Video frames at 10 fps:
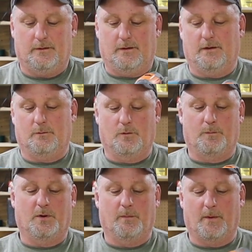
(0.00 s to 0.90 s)
and we'll
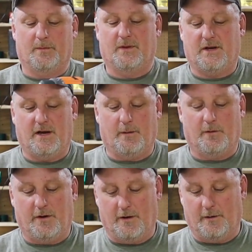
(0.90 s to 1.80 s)
put them up to the
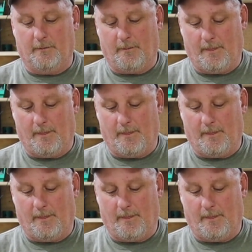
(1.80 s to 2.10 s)
camera here,